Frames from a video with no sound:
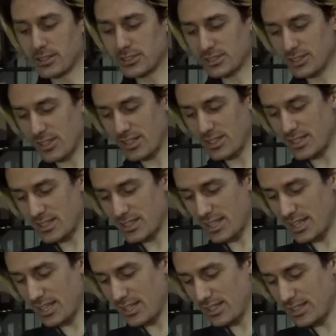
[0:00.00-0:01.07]
shy to
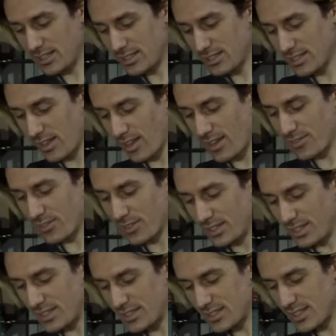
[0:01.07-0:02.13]
say, live on
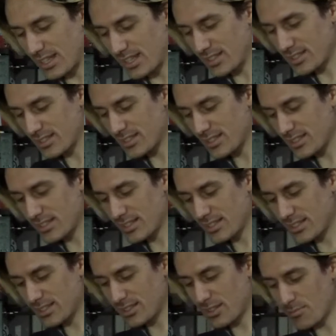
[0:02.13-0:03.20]
the internet.
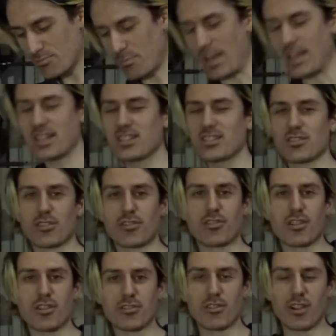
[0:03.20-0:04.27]
The best
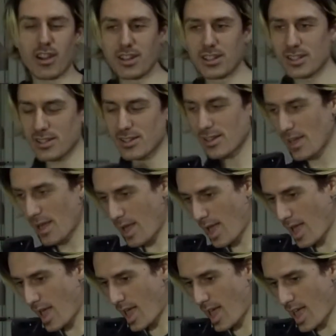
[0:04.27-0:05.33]
off-road rider.
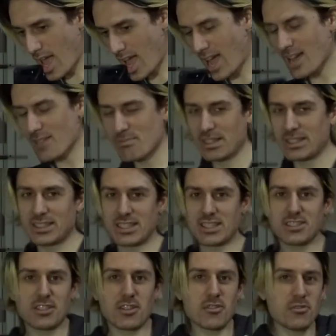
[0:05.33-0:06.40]
I mean,
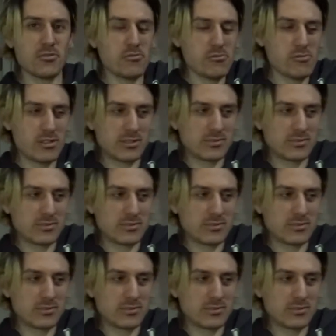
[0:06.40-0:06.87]
there's no...